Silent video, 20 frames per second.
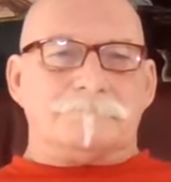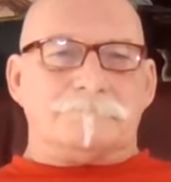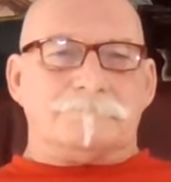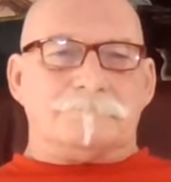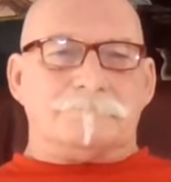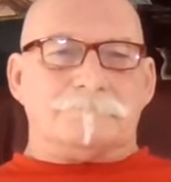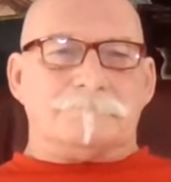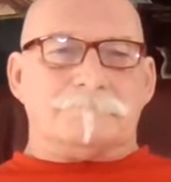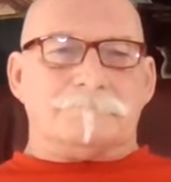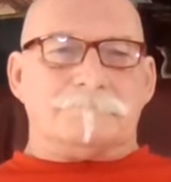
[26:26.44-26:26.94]

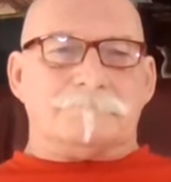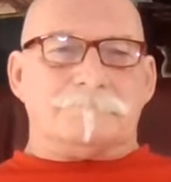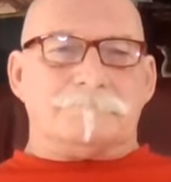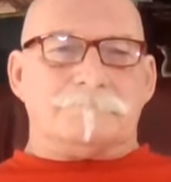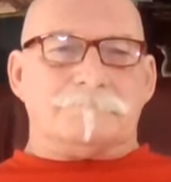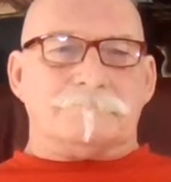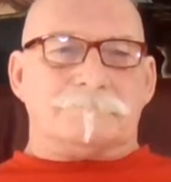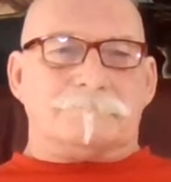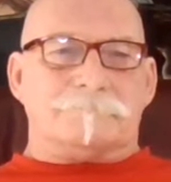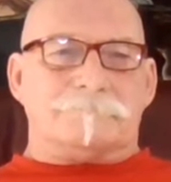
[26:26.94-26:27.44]

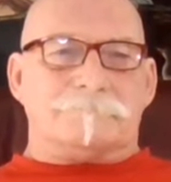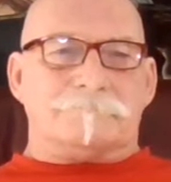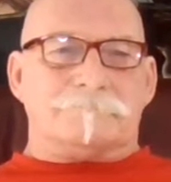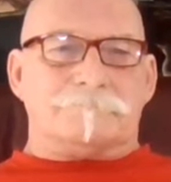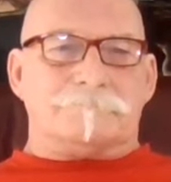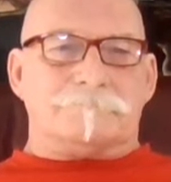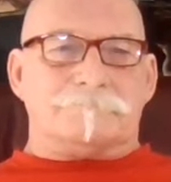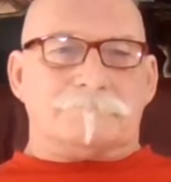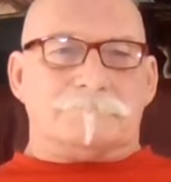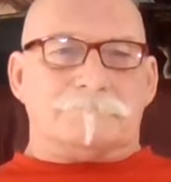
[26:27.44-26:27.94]

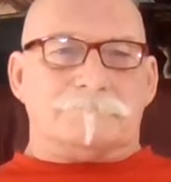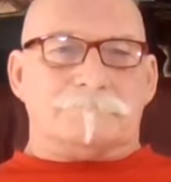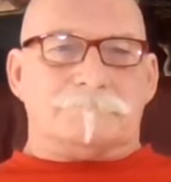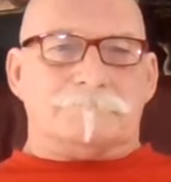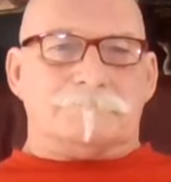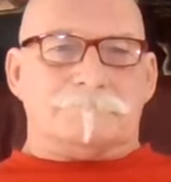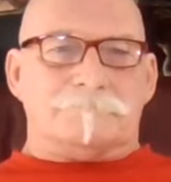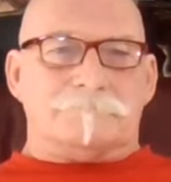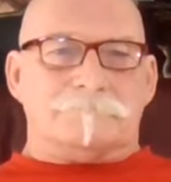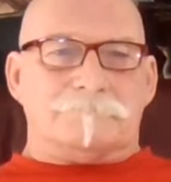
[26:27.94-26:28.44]

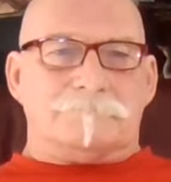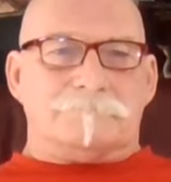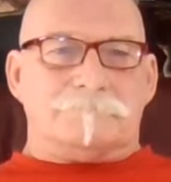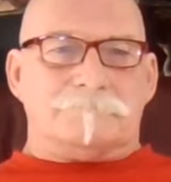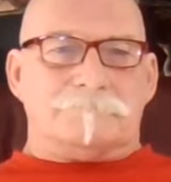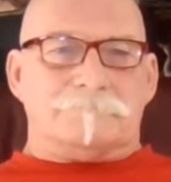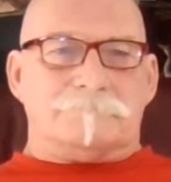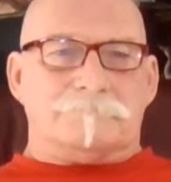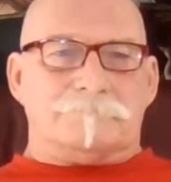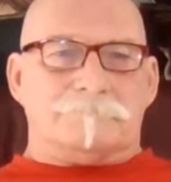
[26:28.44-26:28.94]

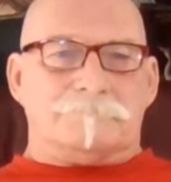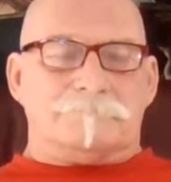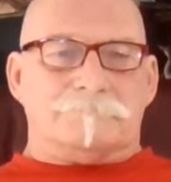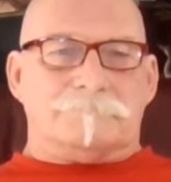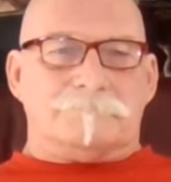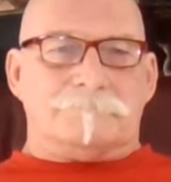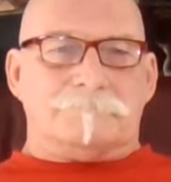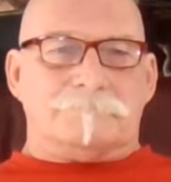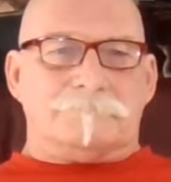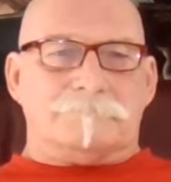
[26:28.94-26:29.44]

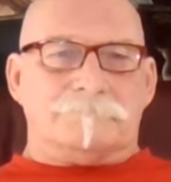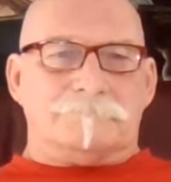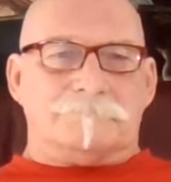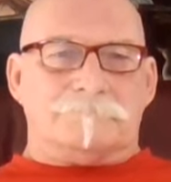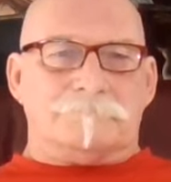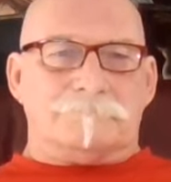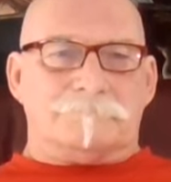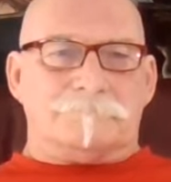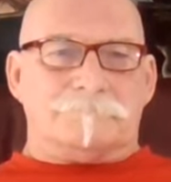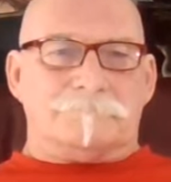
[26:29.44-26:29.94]

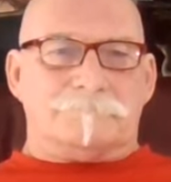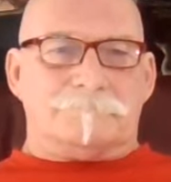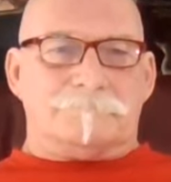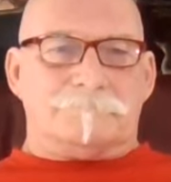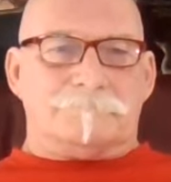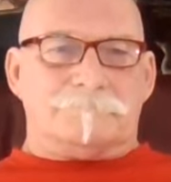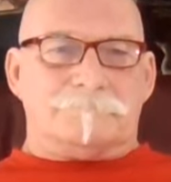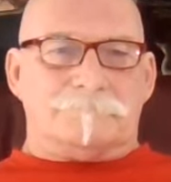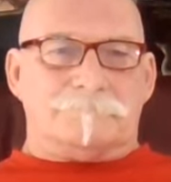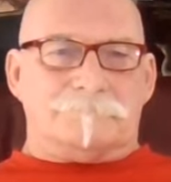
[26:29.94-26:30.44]

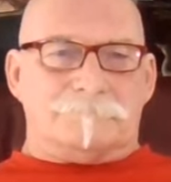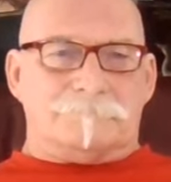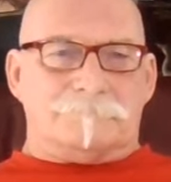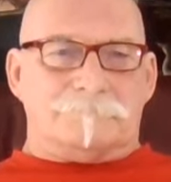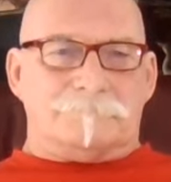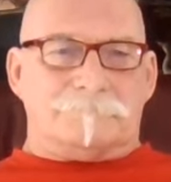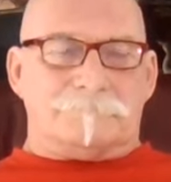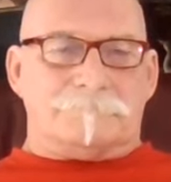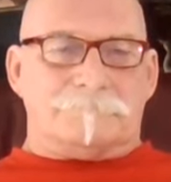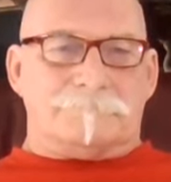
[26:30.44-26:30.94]

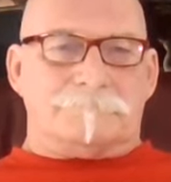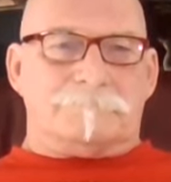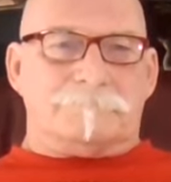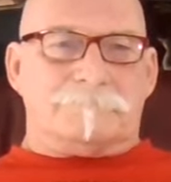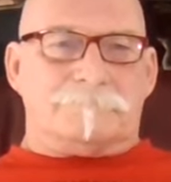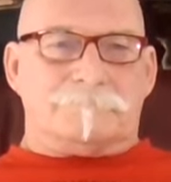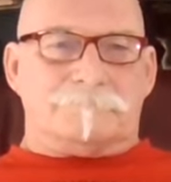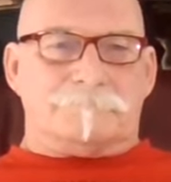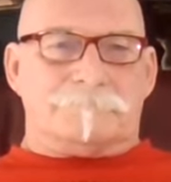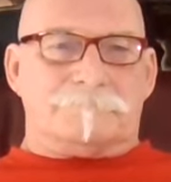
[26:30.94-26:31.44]

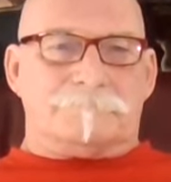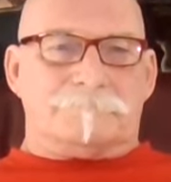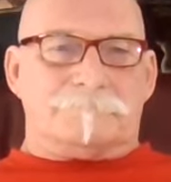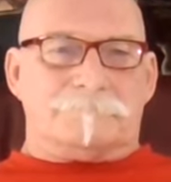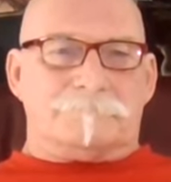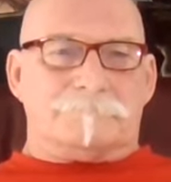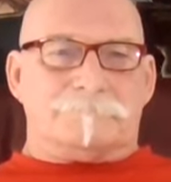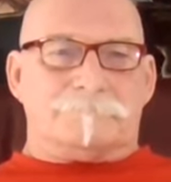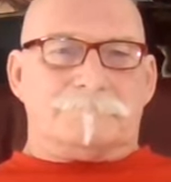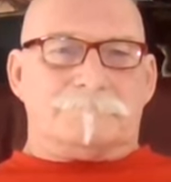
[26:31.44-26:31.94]

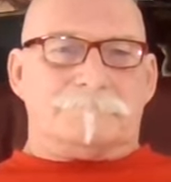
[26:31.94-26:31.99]
[no speech]